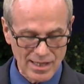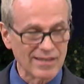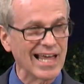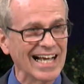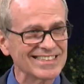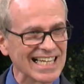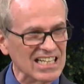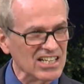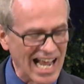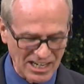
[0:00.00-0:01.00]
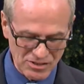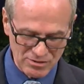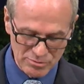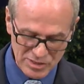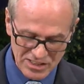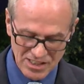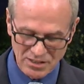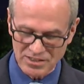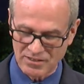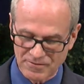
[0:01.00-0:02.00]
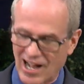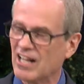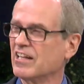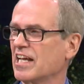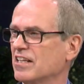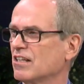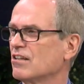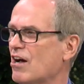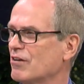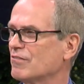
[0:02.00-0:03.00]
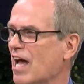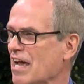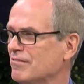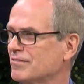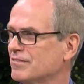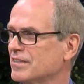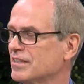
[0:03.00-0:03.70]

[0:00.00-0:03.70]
That's a natural result of violating the law of life.